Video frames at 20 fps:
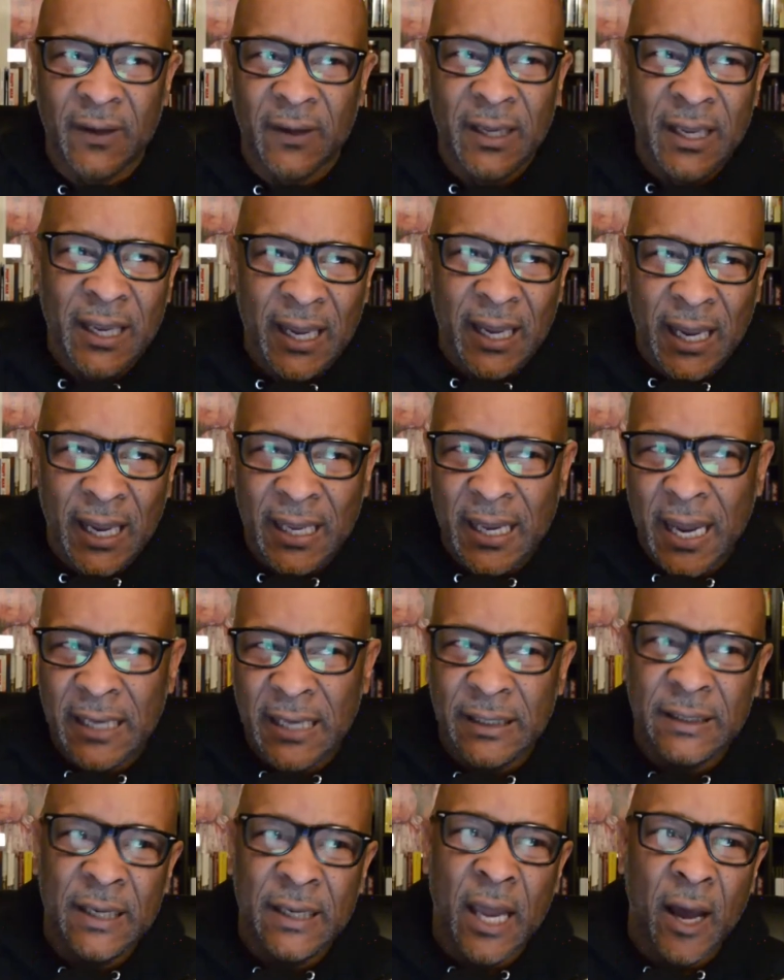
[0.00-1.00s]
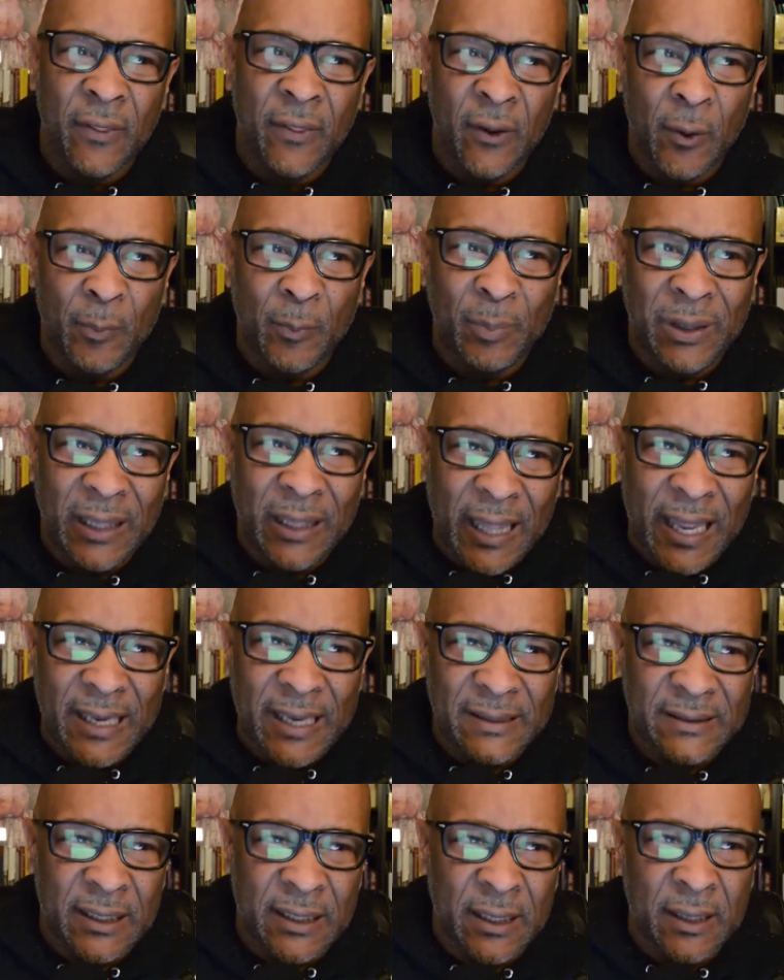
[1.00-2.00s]
in another place,
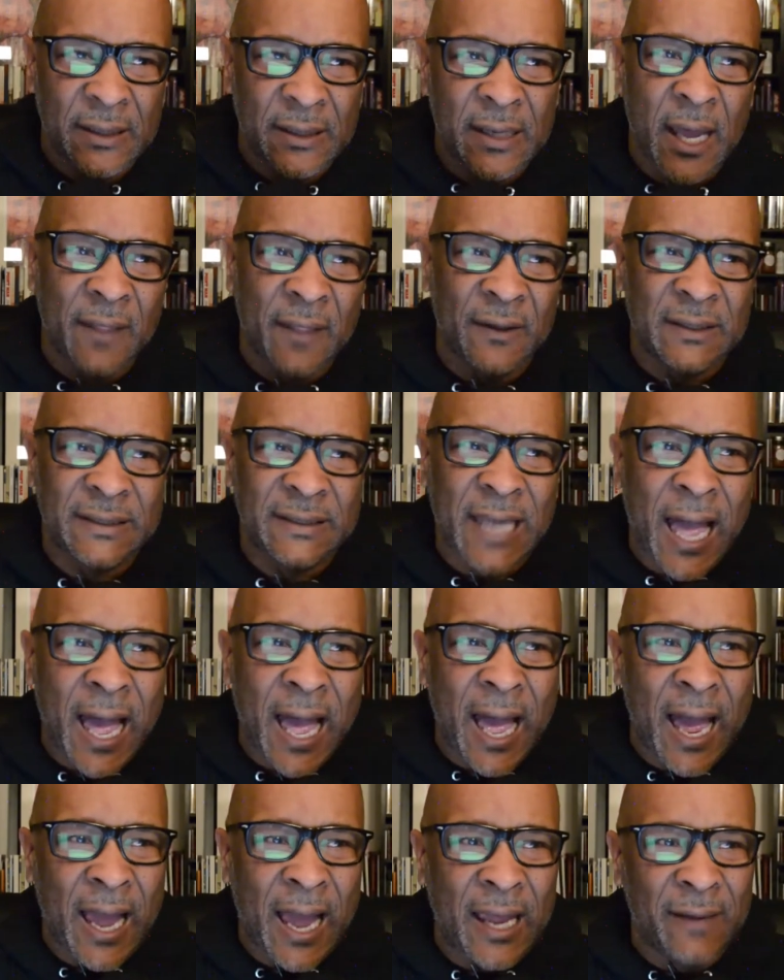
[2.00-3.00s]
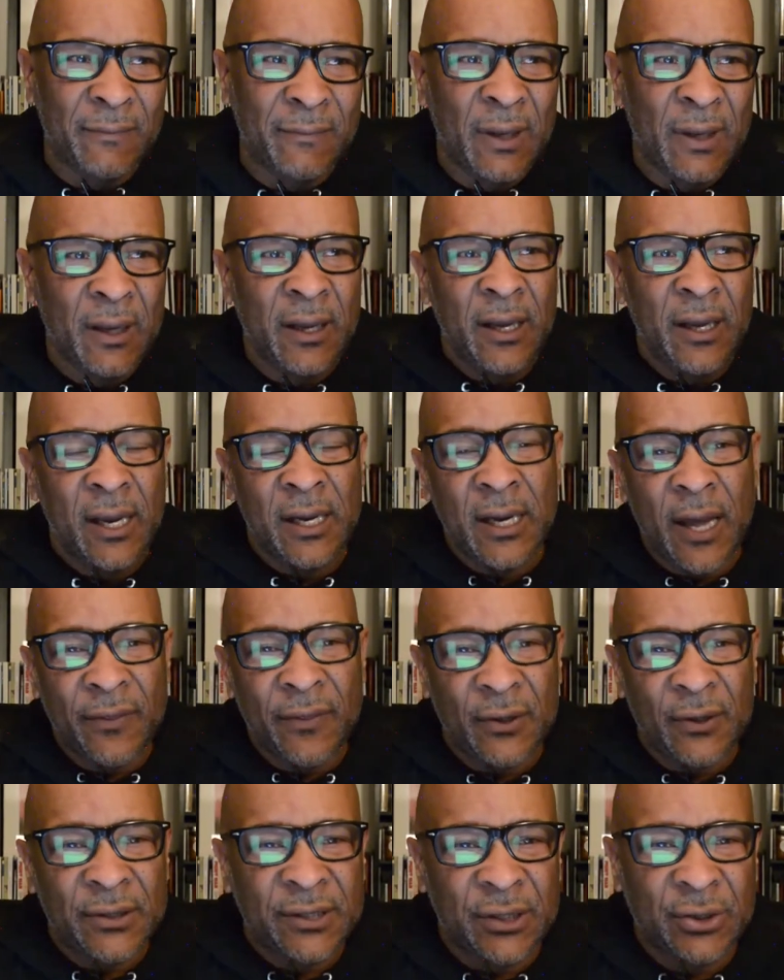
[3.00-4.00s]
in another time, another
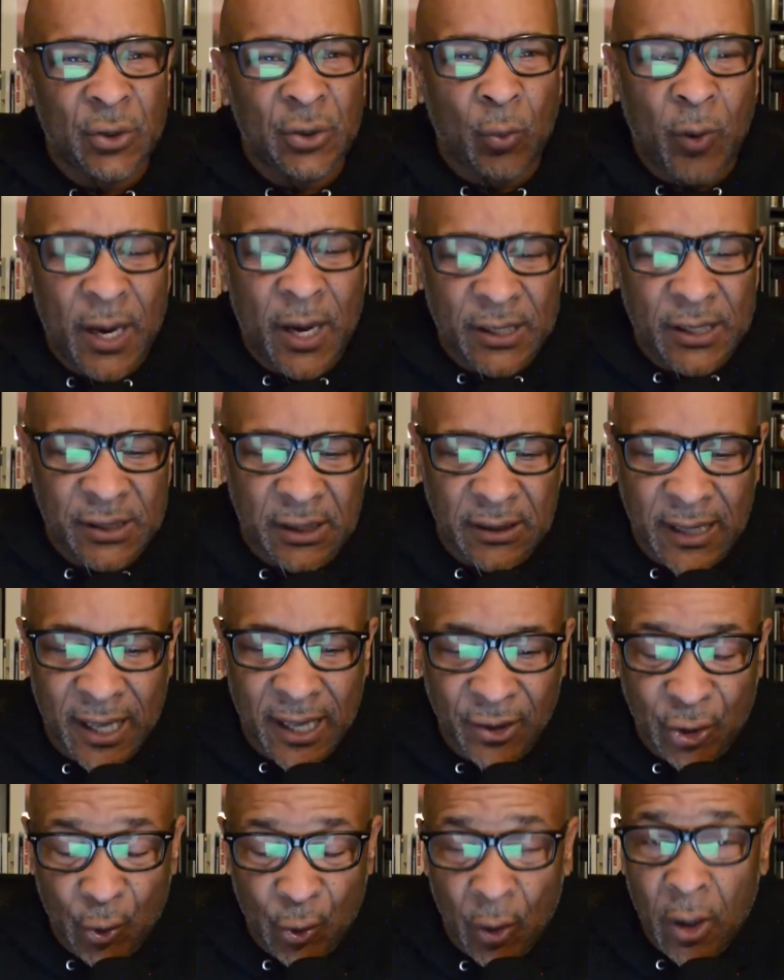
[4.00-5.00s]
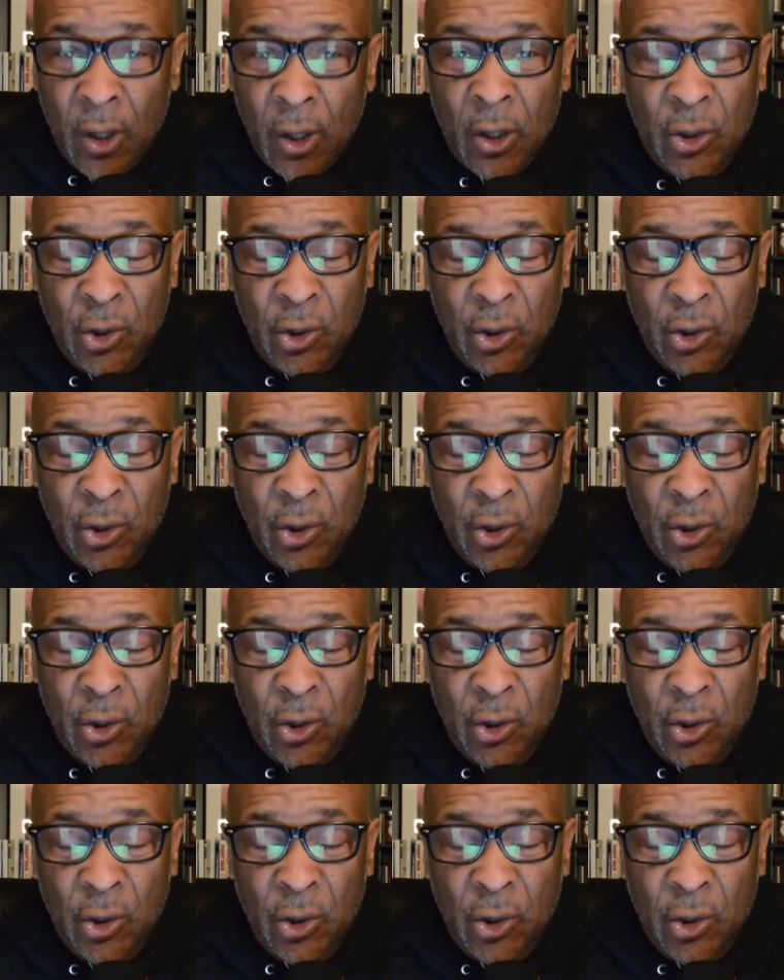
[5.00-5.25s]
situation that you